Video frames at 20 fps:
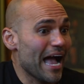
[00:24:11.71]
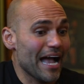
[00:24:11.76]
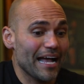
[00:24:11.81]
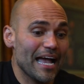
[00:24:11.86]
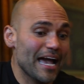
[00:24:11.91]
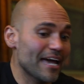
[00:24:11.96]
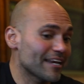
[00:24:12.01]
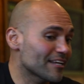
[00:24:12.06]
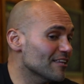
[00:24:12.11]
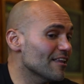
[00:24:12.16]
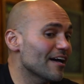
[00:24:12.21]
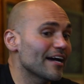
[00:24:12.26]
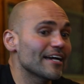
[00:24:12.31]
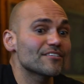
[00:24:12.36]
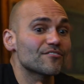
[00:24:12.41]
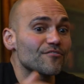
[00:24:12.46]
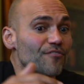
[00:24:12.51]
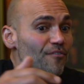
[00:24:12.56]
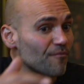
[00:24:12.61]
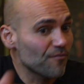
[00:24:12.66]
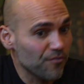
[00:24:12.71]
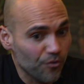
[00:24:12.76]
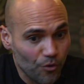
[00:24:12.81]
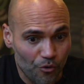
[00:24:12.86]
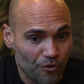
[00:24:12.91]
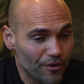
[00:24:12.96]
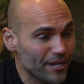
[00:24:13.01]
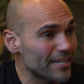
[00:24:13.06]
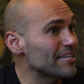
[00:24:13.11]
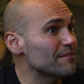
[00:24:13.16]
I had clients from
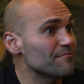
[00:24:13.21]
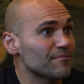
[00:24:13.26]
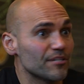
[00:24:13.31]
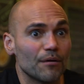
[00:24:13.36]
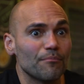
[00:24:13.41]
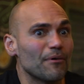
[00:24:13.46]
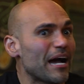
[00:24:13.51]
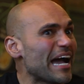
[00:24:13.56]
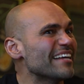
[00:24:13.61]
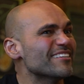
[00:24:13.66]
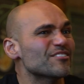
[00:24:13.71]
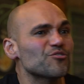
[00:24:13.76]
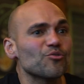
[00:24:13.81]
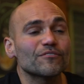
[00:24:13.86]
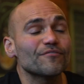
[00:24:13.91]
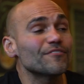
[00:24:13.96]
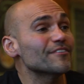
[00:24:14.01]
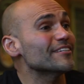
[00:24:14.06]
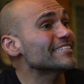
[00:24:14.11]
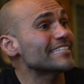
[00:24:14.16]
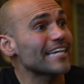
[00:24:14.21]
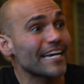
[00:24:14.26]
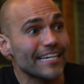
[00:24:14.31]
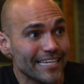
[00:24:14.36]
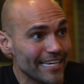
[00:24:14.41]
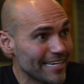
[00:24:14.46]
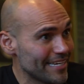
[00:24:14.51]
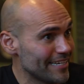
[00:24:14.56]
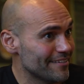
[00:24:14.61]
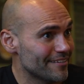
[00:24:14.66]
Florida hit me up. I hadn't talked for a
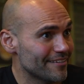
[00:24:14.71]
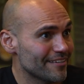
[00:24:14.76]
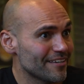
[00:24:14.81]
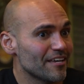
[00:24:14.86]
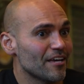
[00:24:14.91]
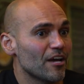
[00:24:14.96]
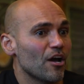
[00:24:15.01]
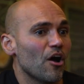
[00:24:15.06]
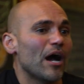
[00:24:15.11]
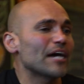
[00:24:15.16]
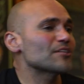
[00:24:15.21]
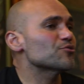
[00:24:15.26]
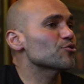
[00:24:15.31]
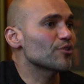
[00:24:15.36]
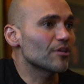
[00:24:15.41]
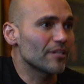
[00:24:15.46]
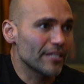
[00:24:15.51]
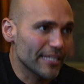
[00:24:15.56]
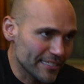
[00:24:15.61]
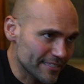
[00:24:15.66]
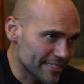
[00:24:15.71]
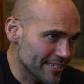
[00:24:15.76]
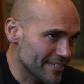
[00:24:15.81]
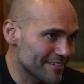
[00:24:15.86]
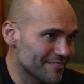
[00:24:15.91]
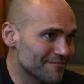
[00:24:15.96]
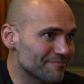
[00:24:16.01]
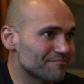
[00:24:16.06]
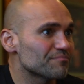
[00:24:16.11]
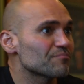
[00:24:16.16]
decade. I saw you on
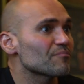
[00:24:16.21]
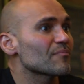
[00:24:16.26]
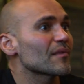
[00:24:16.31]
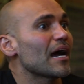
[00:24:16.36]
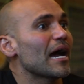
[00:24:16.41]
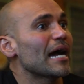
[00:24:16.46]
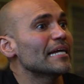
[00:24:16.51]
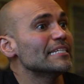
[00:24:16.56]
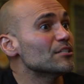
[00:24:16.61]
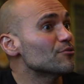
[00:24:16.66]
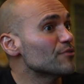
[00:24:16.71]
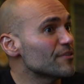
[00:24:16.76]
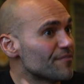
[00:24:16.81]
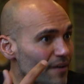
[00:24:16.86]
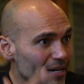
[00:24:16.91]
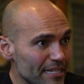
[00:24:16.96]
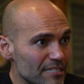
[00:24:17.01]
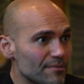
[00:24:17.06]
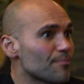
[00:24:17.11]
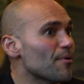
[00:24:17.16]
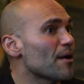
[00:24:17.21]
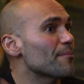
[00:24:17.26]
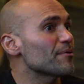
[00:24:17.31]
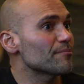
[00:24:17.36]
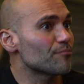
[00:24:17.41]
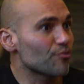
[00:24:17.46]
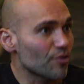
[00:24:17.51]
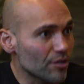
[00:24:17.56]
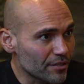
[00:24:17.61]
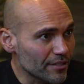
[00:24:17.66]
LinkedIn. I need to refinance my property in
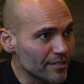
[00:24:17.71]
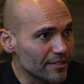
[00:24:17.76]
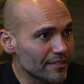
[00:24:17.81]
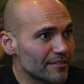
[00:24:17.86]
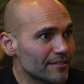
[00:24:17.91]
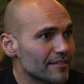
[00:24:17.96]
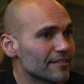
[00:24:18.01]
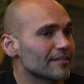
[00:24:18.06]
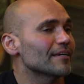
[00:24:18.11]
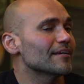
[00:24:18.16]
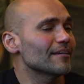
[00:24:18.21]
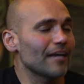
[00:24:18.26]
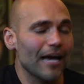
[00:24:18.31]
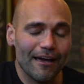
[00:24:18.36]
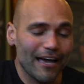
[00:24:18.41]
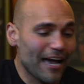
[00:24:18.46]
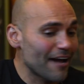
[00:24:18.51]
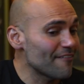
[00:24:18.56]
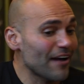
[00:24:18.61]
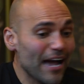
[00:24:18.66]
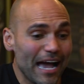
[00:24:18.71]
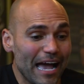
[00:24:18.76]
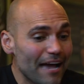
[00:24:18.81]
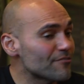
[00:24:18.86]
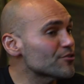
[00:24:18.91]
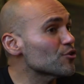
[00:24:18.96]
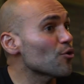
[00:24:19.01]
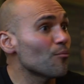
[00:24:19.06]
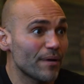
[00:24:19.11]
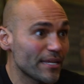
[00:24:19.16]
Brooklyn. I have
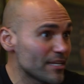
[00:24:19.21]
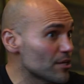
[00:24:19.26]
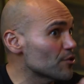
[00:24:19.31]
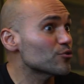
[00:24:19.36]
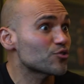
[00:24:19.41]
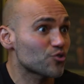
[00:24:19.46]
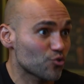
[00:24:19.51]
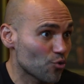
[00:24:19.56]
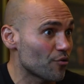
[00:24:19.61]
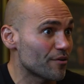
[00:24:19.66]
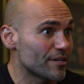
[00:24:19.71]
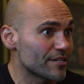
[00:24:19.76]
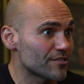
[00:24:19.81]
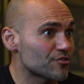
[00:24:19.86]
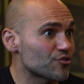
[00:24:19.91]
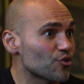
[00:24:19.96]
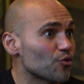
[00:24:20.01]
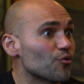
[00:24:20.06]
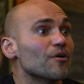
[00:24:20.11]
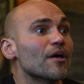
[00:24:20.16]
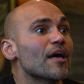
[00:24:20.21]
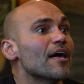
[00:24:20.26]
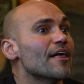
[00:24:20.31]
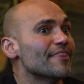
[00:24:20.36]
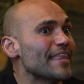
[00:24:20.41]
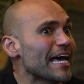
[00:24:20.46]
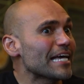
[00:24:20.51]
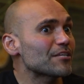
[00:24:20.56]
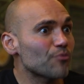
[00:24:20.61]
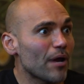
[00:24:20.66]
so many of those stories. So
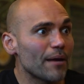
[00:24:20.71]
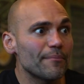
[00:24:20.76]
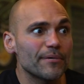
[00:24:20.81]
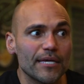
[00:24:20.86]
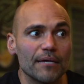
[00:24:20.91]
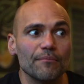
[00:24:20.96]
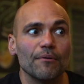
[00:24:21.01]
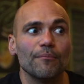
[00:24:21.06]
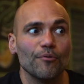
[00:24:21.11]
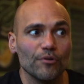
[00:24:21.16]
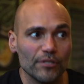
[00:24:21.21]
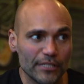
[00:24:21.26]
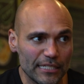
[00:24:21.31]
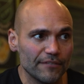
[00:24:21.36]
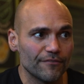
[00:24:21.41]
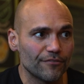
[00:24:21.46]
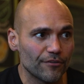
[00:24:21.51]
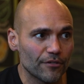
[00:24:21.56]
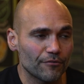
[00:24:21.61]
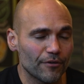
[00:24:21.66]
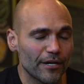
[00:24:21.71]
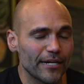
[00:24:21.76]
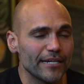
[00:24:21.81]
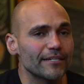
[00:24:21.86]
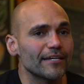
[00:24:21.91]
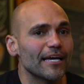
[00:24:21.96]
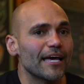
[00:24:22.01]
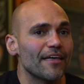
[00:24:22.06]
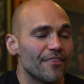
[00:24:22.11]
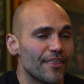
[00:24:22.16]
that's why I became a believer,
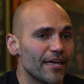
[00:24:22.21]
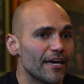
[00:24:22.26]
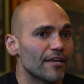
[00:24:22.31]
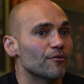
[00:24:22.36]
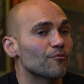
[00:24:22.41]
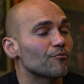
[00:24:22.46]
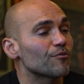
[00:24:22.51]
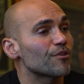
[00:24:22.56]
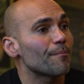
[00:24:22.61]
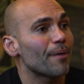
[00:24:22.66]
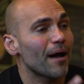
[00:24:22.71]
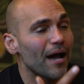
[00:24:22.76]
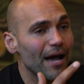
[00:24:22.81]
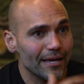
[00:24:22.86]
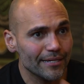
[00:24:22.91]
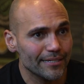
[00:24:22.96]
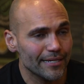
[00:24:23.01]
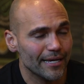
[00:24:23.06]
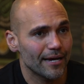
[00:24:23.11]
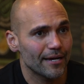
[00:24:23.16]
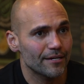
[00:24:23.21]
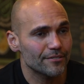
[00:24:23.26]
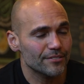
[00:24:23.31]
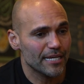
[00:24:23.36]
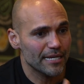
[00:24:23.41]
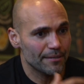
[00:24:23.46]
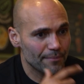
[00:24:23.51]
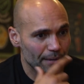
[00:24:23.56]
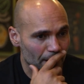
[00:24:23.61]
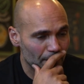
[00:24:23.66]
right? And then the podcast
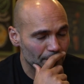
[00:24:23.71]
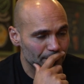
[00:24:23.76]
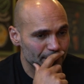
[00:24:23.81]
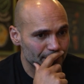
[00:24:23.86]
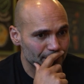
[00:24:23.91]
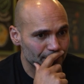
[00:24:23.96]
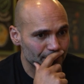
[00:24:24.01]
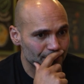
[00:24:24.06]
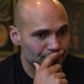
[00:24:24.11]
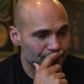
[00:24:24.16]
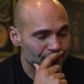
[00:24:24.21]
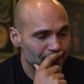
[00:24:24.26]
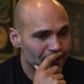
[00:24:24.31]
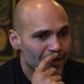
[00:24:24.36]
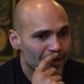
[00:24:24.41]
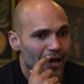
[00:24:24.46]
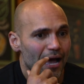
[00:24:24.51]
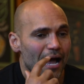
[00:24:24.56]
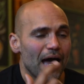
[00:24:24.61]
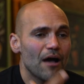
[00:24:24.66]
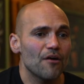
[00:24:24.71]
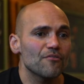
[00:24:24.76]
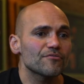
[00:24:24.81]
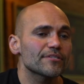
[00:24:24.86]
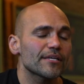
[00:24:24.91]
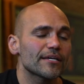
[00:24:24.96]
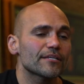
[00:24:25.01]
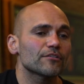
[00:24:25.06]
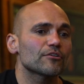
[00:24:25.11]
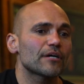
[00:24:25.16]
came out because I was
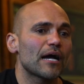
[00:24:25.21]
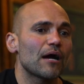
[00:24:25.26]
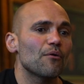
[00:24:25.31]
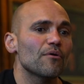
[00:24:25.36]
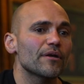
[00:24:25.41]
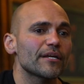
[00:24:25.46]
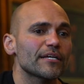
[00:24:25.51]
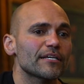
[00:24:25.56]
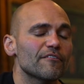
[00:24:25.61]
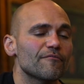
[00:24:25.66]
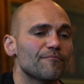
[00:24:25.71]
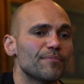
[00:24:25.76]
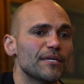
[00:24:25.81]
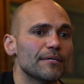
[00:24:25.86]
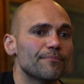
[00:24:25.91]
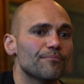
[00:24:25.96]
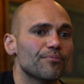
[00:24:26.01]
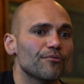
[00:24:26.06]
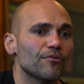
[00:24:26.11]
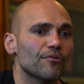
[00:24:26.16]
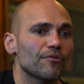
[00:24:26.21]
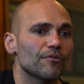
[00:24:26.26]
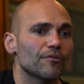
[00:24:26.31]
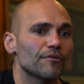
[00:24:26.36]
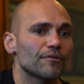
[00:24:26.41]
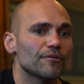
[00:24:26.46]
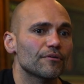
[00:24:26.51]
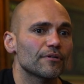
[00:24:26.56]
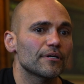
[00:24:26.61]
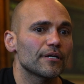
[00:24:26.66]
like, look, I want to give people,
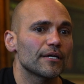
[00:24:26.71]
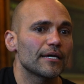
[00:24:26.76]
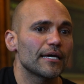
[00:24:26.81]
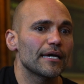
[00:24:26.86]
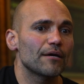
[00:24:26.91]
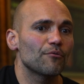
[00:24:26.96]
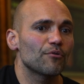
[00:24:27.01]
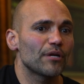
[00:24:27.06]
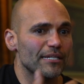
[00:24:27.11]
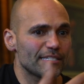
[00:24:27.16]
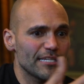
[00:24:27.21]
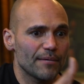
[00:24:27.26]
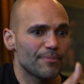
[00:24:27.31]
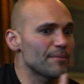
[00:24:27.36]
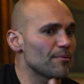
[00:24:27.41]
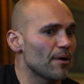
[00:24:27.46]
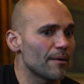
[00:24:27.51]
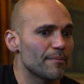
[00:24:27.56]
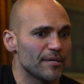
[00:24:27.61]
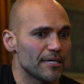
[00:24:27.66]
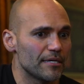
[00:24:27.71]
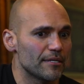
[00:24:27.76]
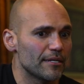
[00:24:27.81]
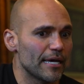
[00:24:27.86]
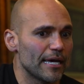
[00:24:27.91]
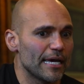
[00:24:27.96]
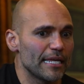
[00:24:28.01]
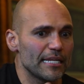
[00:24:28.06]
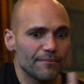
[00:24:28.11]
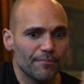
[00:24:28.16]
and when I say people, I mean
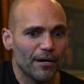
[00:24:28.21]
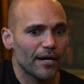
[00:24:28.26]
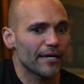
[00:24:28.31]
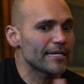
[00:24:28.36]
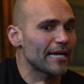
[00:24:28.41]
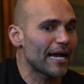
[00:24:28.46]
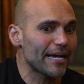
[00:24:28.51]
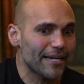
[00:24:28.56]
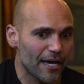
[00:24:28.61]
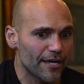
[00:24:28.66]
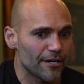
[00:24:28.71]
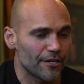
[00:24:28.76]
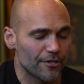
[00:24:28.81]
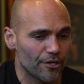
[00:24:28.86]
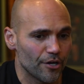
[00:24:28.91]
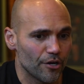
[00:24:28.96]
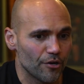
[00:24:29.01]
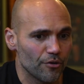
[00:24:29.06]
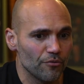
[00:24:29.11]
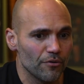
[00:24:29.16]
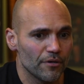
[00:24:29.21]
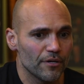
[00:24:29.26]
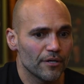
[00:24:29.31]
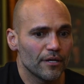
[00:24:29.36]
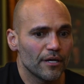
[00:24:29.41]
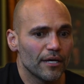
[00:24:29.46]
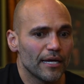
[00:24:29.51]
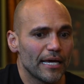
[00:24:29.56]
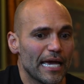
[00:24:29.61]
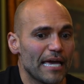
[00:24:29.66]
anybody I kind of know,
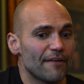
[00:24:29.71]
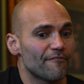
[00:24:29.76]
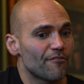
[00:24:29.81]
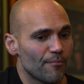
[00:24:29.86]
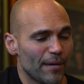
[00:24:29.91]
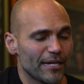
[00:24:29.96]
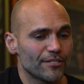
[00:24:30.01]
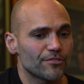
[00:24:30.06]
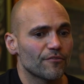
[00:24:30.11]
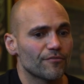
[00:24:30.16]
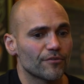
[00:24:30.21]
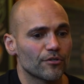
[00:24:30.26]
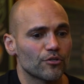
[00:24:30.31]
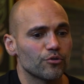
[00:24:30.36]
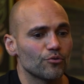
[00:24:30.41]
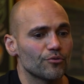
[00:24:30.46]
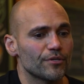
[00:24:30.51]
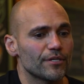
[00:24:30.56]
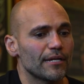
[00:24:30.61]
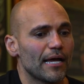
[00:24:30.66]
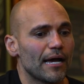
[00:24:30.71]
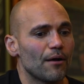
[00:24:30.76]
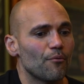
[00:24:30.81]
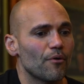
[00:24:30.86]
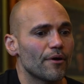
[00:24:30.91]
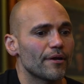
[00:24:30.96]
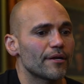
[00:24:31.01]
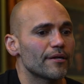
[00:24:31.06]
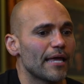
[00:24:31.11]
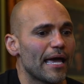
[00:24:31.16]
and for myself included, I
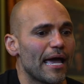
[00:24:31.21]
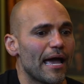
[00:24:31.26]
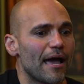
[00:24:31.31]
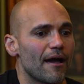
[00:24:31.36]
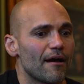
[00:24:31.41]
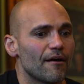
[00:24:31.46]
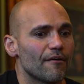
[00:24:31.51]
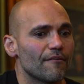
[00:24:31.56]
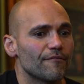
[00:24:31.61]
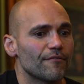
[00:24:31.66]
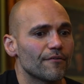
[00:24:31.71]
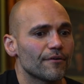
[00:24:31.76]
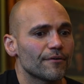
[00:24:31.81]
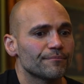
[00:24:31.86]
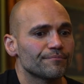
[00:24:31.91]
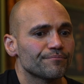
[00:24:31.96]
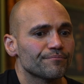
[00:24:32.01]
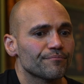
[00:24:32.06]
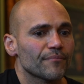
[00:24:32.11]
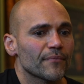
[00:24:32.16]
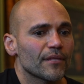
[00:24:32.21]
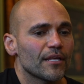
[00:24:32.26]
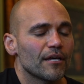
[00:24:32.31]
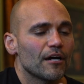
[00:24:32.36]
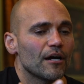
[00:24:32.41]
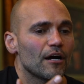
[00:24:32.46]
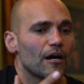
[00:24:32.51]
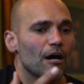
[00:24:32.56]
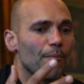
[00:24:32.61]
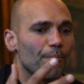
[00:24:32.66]
wanted to have
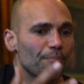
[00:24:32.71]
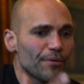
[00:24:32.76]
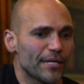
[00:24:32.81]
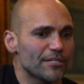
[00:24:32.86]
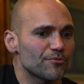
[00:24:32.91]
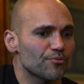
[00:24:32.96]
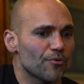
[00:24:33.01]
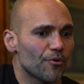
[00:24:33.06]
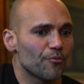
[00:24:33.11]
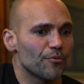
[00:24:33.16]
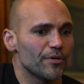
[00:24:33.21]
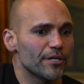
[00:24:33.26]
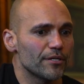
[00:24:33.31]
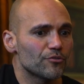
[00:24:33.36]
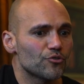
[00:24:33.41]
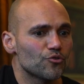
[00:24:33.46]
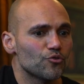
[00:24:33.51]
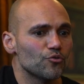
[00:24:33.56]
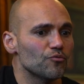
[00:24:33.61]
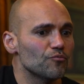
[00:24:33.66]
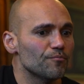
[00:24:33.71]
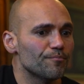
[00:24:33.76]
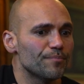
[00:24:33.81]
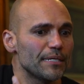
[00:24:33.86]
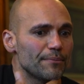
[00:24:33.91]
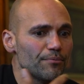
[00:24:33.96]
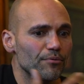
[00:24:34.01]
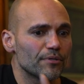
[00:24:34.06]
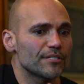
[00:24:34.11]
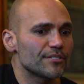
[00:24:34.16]
a place where two
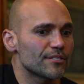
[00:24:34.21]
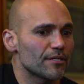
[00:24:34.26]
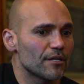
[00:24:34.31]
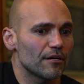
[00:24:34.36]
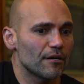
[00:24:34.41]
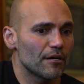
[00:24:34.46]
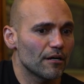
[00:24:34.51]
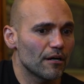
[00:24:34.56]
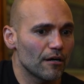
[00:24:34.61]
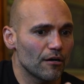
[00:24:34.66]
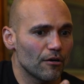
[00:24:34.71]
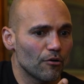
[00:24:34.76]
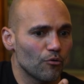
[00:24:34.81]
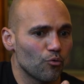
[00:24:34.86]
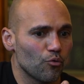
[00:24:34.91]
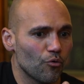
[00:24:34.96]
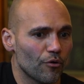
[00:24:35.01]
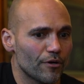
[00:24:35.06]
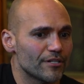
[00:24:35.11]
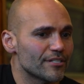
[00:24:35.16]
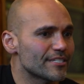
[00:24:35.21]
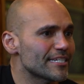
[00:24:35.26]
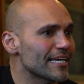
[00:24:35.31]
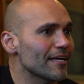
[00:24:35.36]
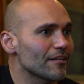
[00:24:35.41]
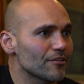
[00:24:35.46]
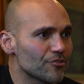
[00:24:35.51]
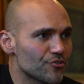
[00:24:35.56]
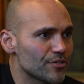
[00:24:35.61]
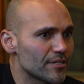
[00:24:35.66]
people who are
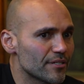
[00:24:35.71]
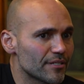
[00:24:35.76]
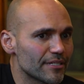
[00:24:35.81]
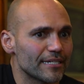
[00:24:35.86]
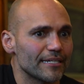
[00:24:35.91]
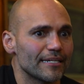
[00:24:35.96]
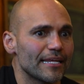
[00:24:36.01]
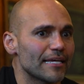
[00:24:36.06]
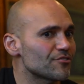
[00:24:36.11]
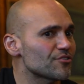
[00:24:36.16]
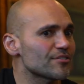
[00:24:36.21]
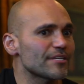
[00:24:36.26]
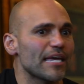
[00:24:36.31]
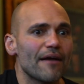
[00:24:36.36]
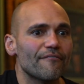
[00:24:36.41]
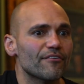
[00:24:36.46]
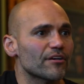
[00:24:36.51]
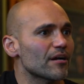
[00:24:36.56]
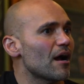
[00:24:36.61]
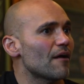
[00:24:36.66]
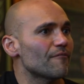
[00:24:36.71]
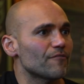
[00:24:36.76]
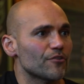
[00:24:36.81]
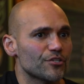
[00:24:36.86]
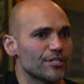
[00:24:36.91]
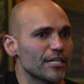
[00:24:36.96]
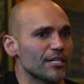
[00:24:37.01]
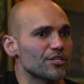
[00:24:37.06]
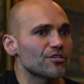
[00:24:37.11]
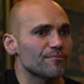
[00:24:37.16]
intelligent can just have a
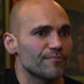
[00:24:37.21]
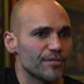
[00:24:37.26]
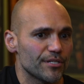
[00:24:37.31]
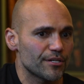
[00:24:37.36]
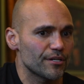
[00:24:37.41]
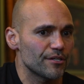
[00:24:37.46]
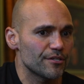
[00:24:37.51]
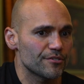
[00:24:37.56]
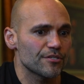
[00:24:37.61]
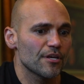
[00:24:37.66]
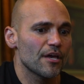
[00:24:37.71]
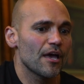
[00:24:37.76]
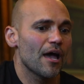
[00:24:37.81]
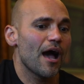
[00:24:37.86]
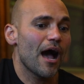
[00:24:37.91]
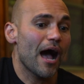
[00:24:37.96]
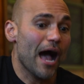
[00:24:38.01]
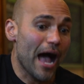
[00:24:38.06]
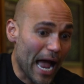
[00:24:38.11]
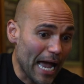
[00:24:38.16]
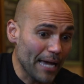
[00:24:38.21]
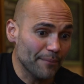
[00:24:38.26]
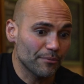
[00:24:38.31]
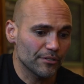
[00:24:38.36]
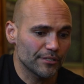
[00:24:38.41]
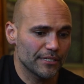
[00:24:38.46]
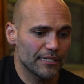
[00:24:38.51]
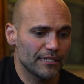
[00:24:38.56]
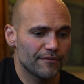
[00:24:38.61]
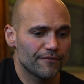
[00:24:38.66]
conversation, because I
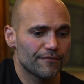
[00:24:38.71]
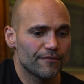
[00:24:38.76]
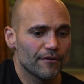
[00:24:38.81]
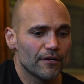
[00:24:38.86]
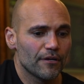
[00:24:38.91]
believe